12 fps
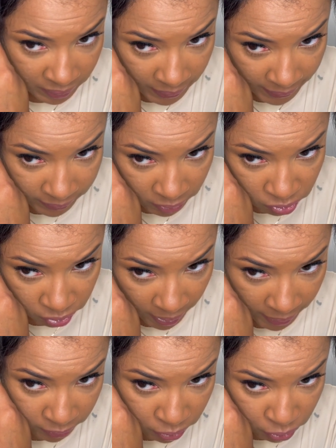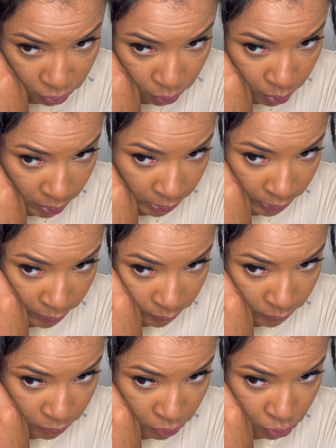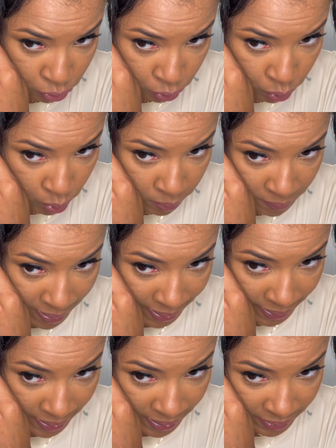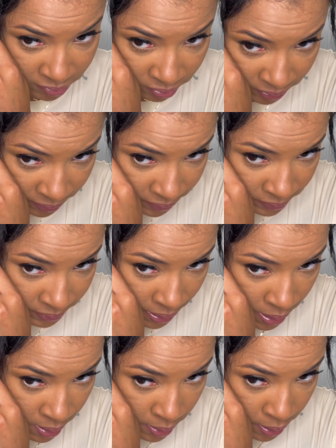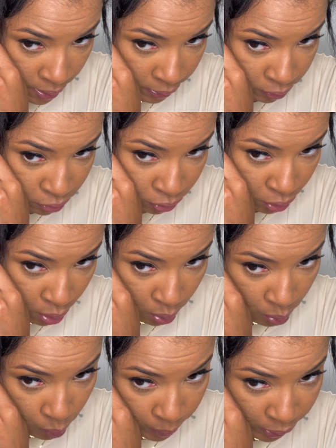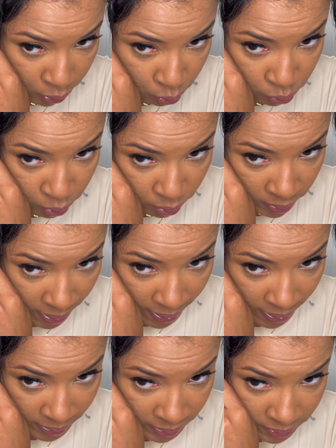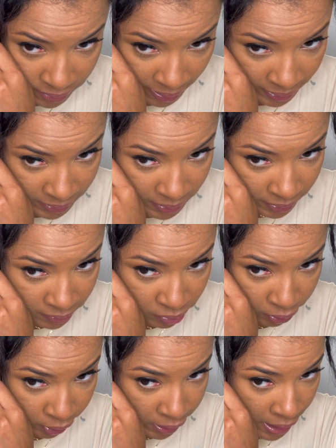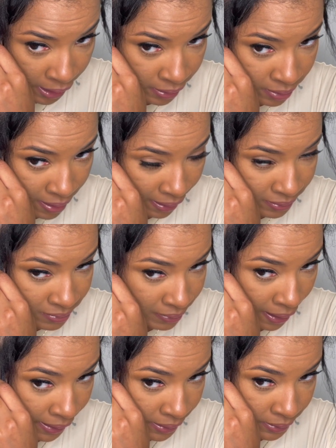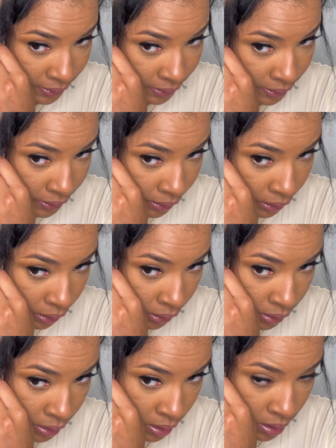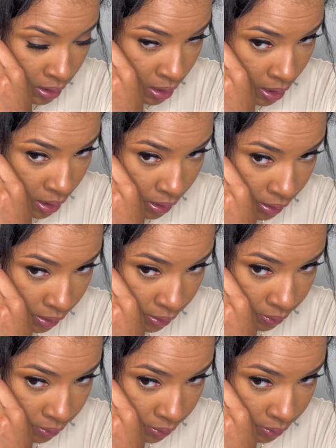laying the tracks too close to my edges. And so when you do that, that does create that tightening. That